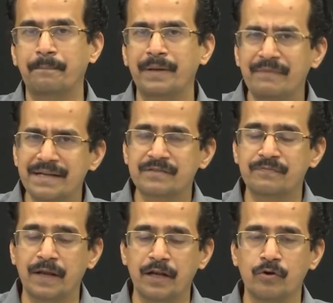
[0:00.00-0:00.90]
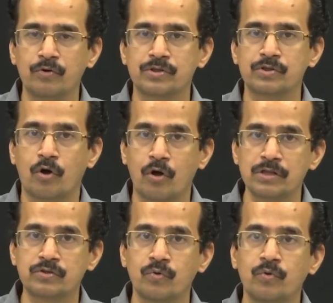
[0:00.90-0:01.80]
Learning may
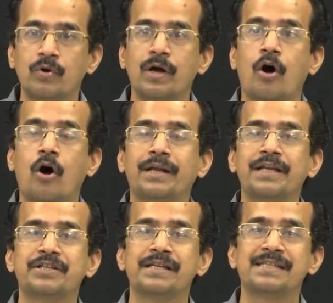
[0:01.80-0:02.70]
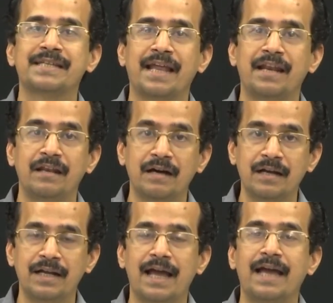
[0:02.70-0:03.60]
also need not be
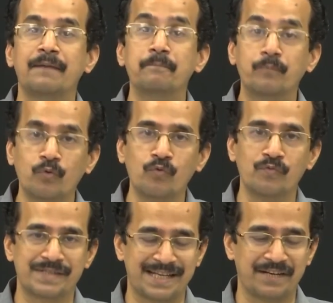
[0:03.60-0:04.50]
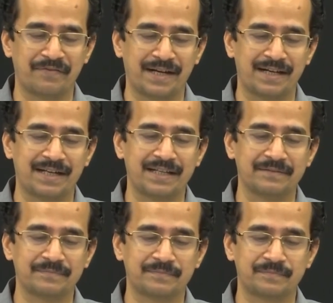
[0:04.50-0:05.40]
based just on
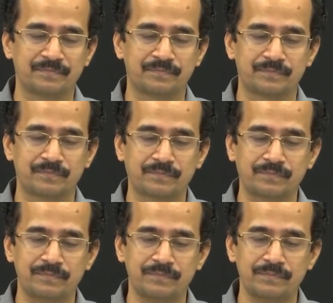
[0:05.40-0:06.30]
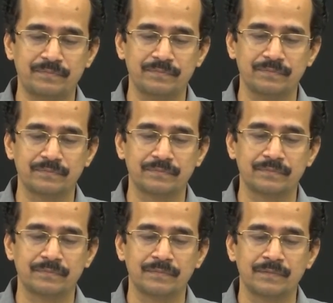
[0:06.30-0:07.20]
self-reflection and self-analysis.
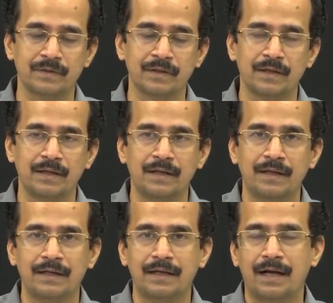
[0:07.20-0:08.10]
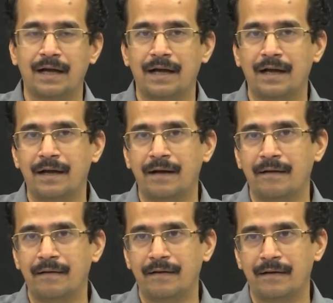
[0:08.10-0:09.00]
Sometimes
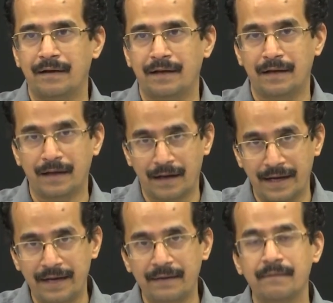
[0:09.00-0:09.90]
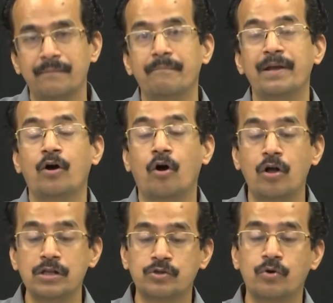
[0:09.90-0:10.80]
even companies operating
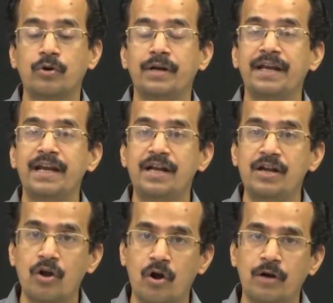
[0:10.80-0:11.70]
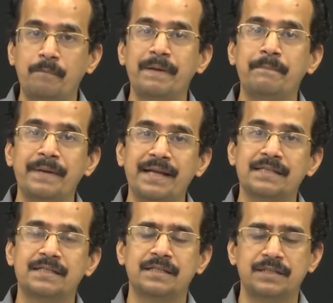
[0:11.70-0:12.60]
in different industry and
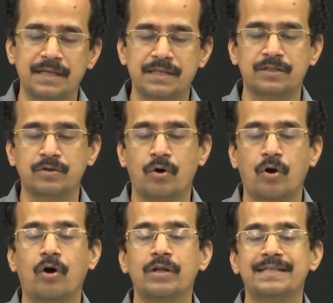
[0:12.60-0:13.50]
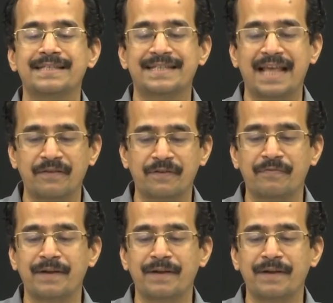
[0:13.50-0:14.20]
different businesses can